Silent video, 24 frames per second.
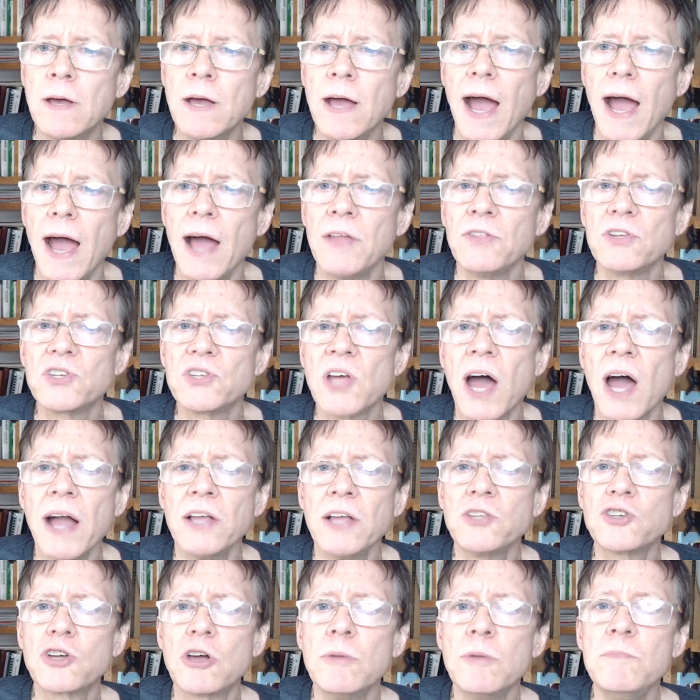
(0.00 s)
And the science
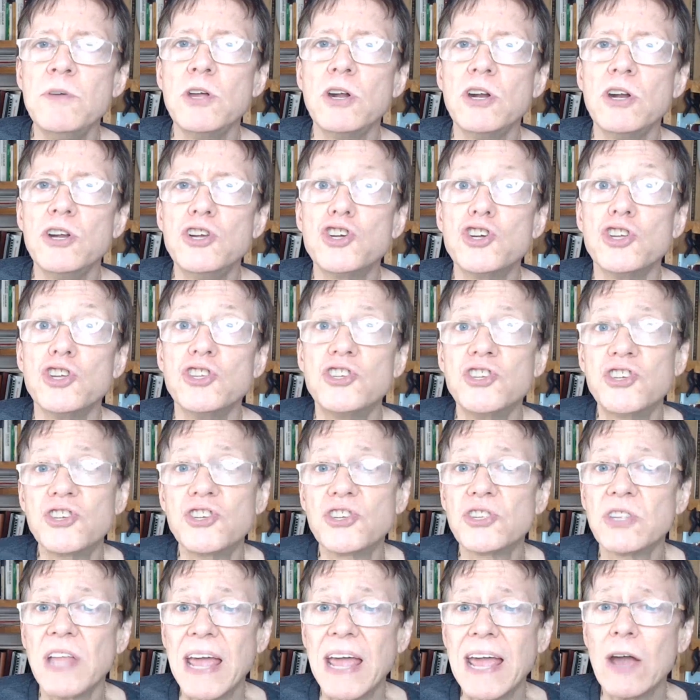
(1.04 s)
community should
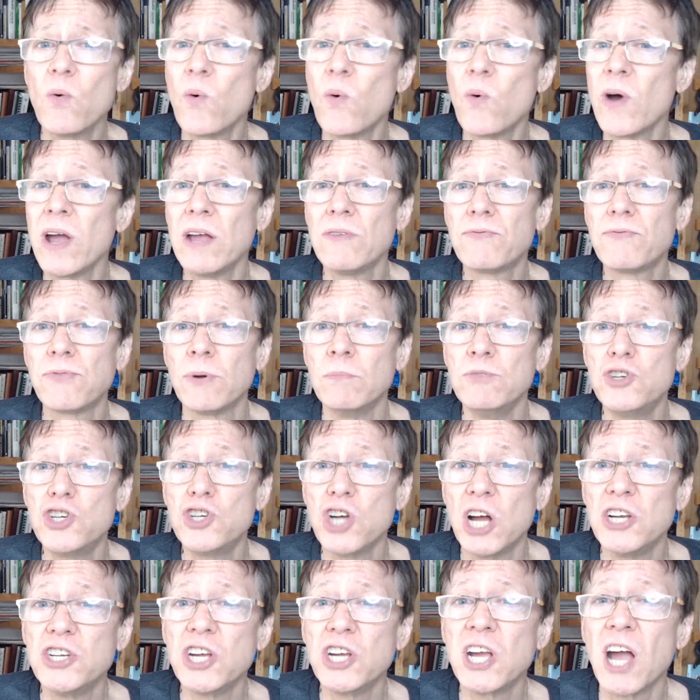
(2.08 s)
stay away from
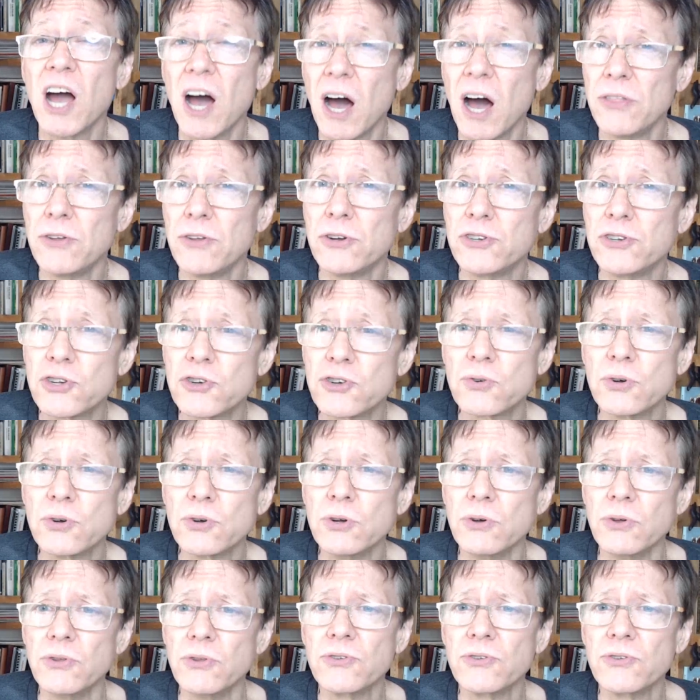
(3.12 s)
judging others' truths.